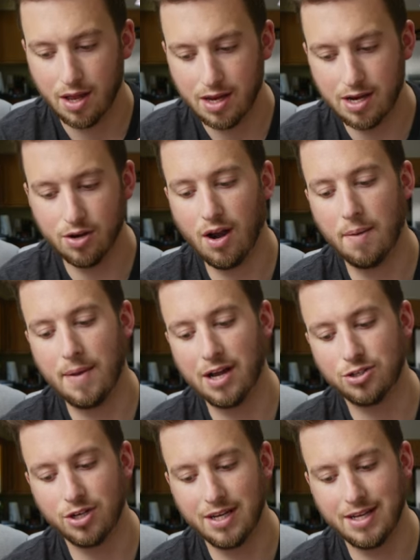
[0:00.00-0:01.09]
here I'm
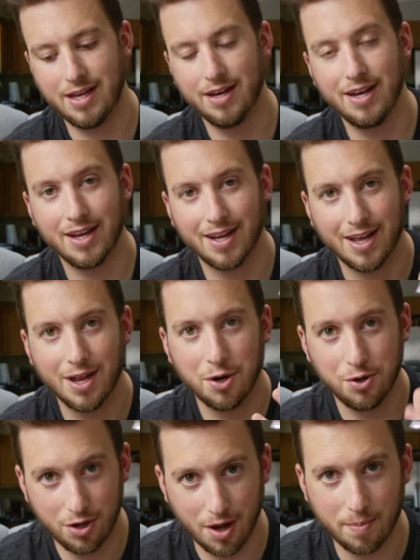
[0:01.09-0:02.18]
actually getting
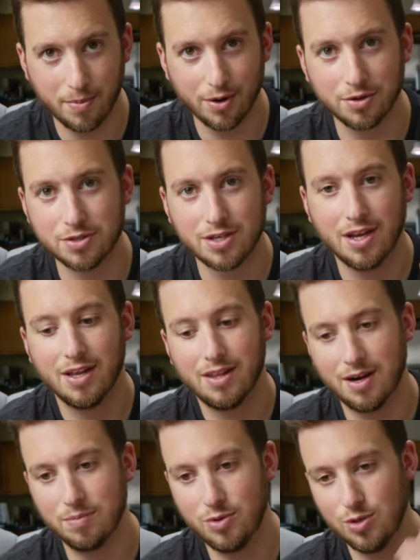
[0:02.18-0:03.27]
numbers
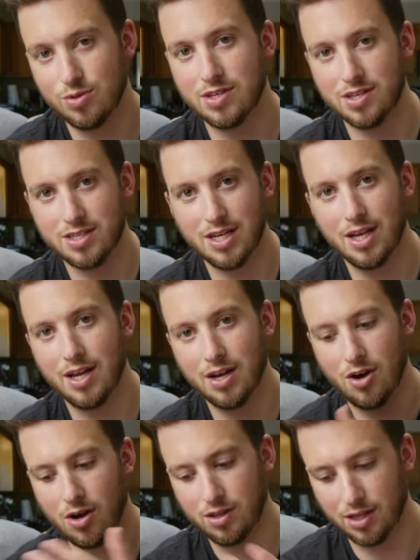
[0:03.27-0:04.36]
that I'm used to
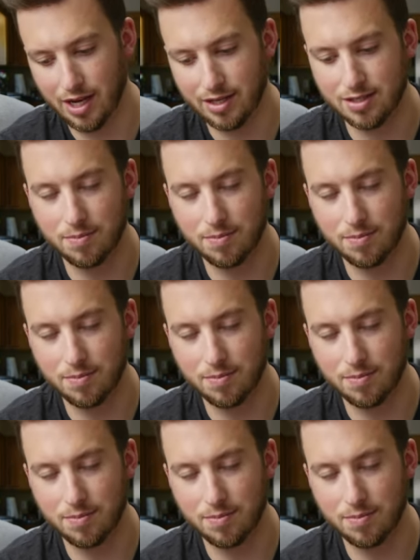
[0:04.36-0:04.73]
seeing on lights.